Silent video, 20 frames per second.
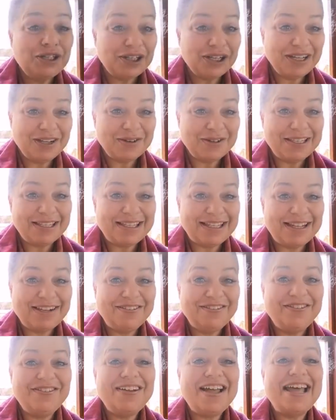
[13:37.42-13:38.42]

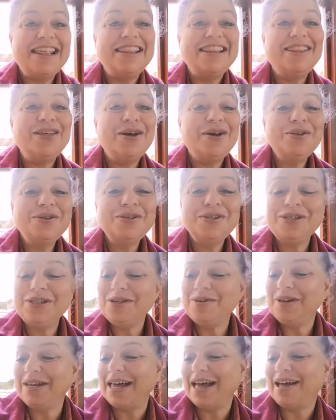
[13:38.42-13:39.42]
yourself and those
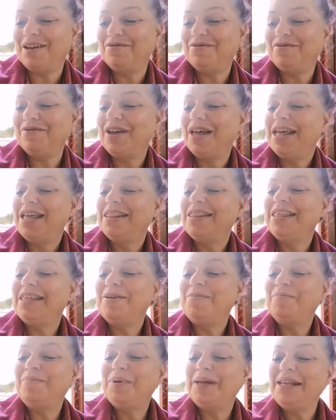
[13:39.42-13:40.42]
you love, the
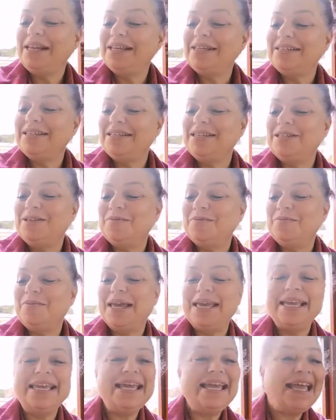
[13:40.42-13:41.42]
ability to
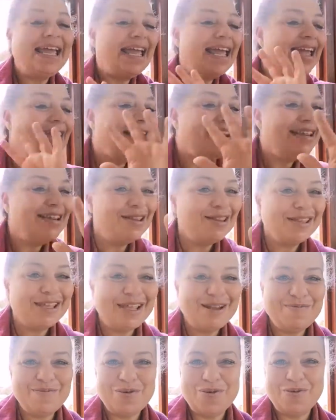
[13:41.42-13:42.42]
make
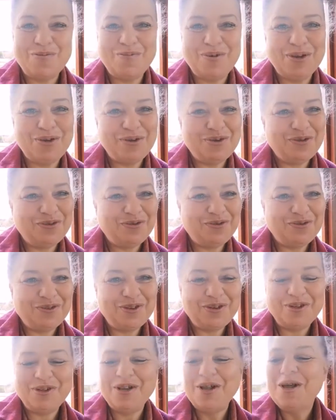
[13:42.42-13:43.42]
anything more
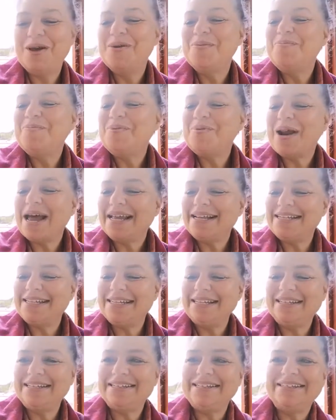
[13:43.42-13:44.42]
beautiful,
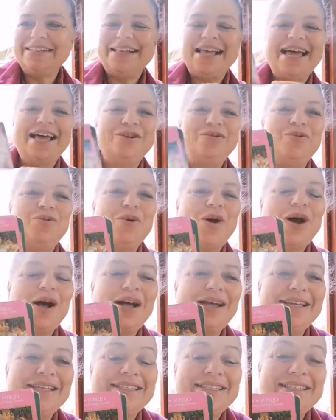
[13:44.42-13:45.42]
practical and
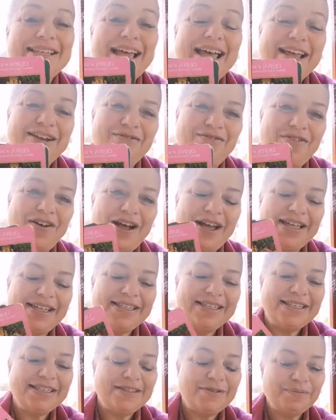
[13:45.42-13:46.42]
wise
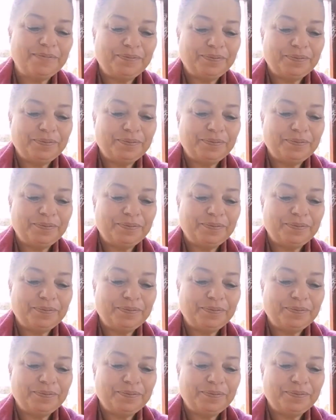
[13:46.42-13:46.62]
advice.